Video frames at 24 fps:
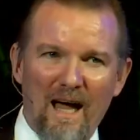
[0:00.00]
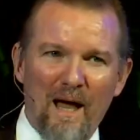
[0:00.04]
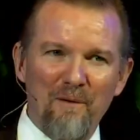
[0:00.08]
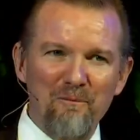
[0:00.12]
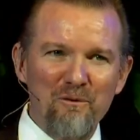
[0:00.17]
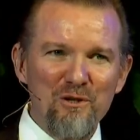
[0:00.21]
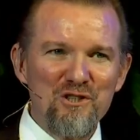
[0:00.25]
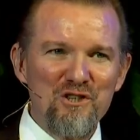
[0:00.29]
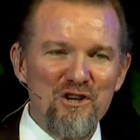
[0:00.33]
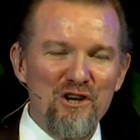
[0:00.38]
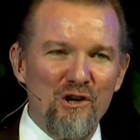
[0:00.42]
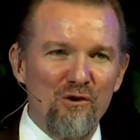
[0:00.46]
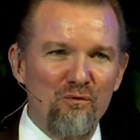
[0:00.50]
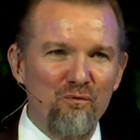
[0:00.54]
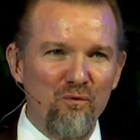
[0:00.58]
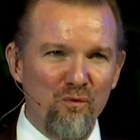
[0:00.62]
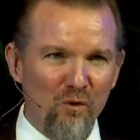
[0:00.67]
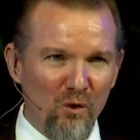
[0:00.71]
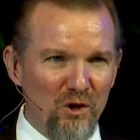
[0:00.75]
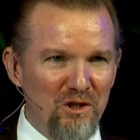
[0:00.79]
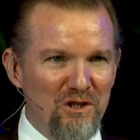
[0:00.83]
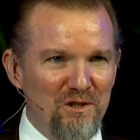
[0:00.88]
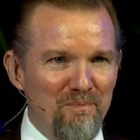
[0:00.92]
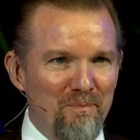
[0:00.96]
I'm going to share
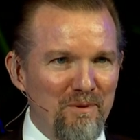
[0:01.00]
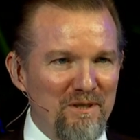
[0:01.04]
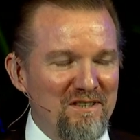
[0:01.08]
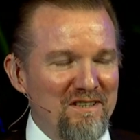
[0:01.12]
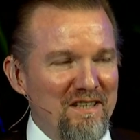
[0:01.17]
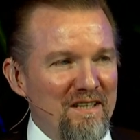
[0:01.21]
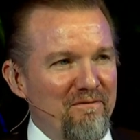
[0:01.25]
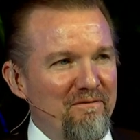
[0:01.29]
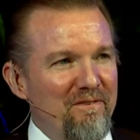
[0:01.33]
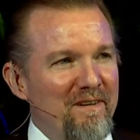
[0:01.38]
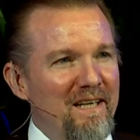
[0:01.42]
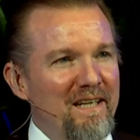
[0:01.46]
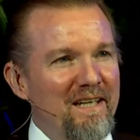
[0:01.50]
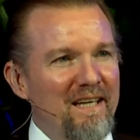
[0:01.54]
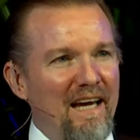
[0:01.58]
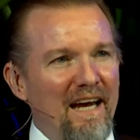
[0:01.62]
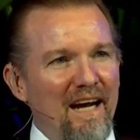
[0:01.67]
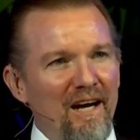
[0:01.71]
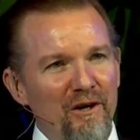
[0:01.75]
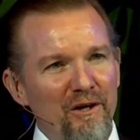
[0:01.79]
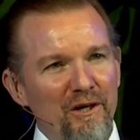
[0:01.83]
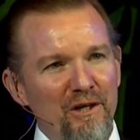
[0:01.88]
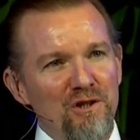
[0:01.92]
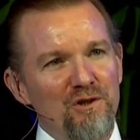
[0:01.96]
four specific
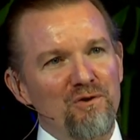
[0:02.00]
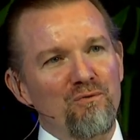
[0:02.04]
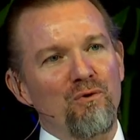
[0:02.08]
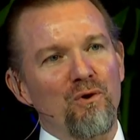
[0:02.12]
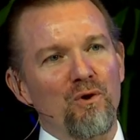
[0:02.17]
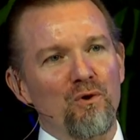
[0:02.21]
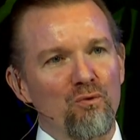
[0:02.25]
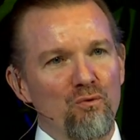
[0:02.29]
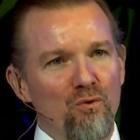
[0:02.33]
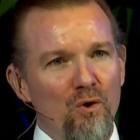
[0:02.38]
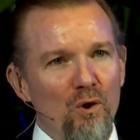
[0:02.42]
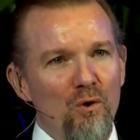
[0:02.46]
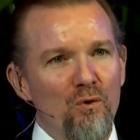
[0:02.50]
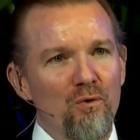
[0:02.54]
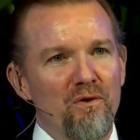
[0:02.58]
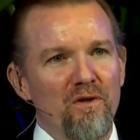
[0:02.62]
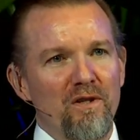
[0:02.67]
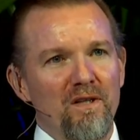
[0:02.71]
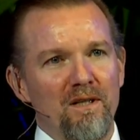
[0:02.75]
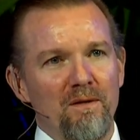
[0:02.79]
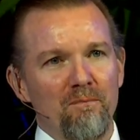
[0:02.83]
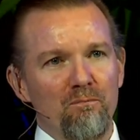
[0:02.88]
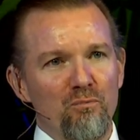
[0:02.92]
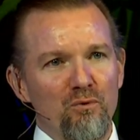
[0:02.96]
areas for growth
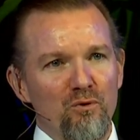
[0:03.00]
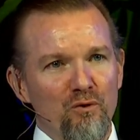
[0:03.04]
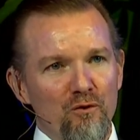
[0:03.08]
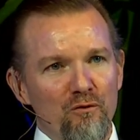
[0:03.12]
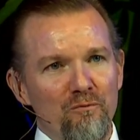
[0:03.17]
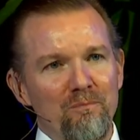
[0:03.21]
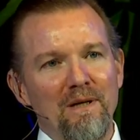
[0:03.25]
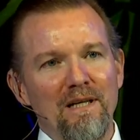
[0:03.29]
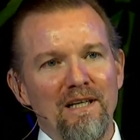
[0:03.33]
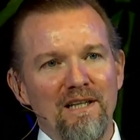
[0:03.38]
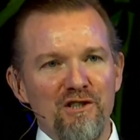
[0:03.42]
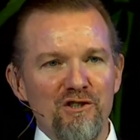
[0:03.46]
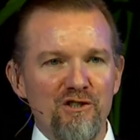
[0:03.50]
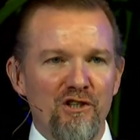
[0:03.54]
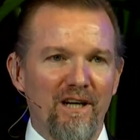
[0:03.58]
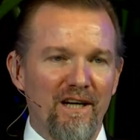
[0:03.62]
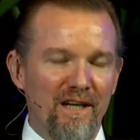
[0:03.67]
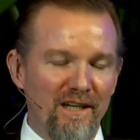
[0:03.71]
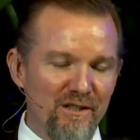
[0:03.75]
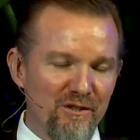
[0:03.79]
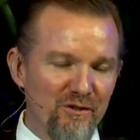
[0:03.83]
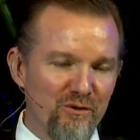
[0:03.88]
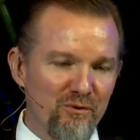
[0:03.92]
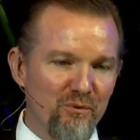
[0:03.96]
and improvement and
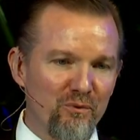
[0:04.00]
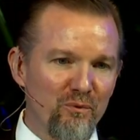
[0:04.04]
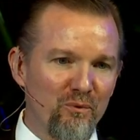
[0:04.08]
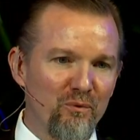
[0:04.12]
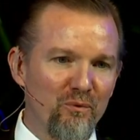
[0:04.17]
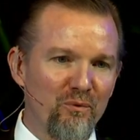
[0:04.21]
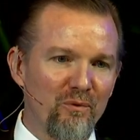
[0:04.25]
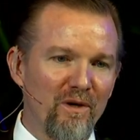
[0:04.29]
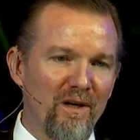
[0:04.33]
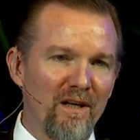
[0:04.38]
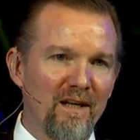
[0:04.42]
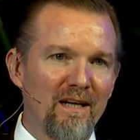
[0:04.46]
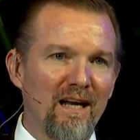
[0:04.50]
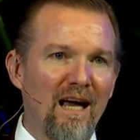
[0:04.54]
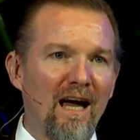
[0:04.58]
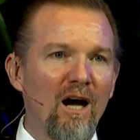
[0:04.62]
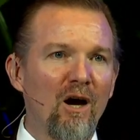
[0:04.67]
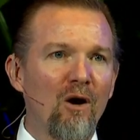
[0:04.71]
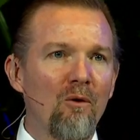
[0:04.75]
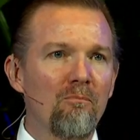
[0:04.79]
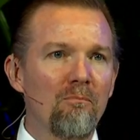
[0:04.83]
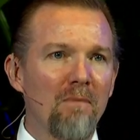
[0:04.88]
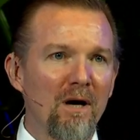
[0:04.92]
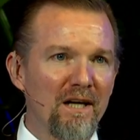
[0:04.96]
change in
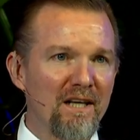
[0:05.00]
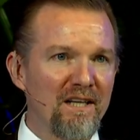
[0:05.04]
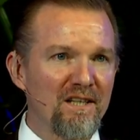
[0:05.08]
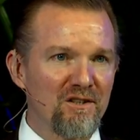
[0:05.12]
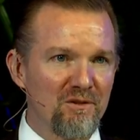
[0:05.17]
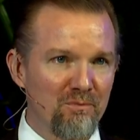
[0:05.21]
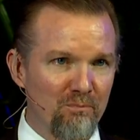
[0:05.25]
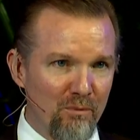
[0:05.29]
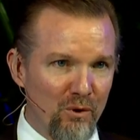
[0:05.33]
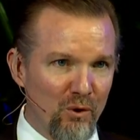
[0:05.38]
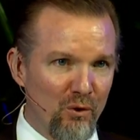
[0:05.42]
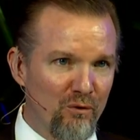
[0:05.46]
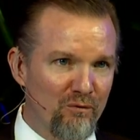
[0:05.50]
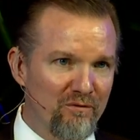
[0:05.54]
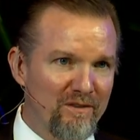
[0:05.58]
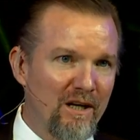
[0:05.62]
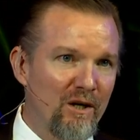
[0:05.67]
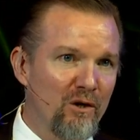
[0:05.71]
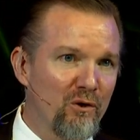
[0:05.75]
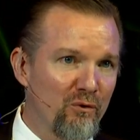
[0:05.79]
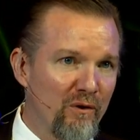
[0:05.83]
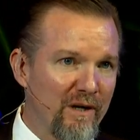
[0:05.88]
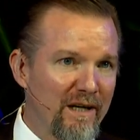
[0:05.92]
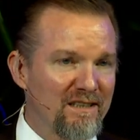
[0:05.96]
how money is moved,
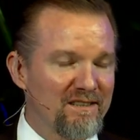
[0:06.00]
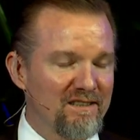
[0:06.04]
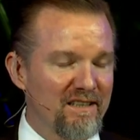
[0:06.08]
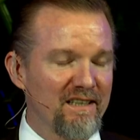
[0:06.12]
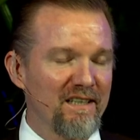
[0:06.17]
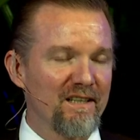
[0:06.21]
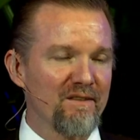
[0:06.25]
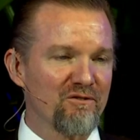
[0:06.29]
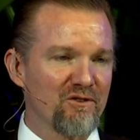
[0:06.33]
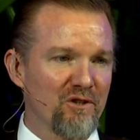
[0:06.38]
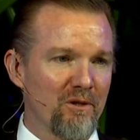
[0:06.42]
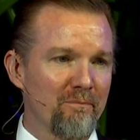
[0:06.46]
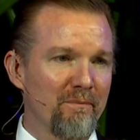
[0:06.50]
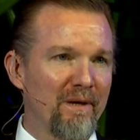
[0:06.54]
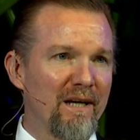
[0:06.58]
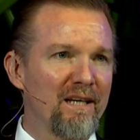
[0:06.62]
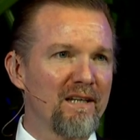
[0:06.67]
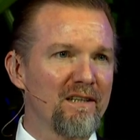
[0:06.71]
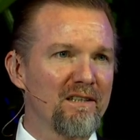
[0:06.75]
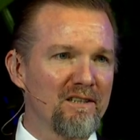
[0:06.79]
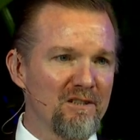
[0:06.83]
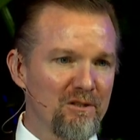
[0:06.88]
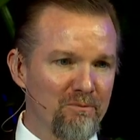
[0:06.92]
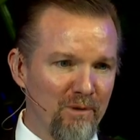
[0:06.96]
how grants and gifts are
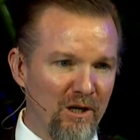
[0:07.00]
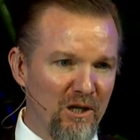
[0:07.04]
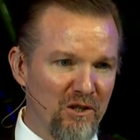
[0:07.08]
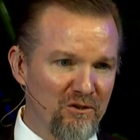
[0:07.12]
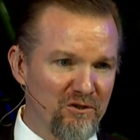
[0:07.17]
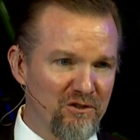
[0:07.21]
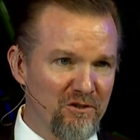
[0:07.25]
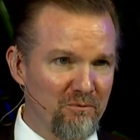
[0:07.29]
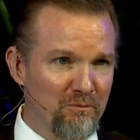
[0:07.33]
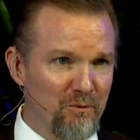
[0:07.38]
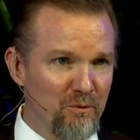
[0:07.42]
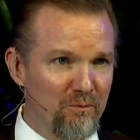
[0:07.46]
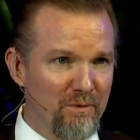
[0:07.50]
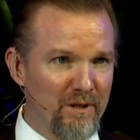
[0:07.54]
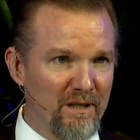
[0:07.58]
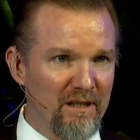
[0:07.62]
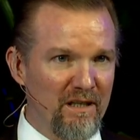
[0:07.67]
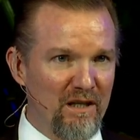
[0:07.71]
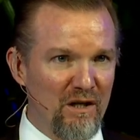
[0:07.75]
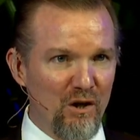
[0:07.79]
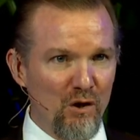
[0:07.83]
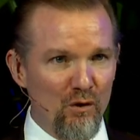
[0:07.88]
made in the democracy movement.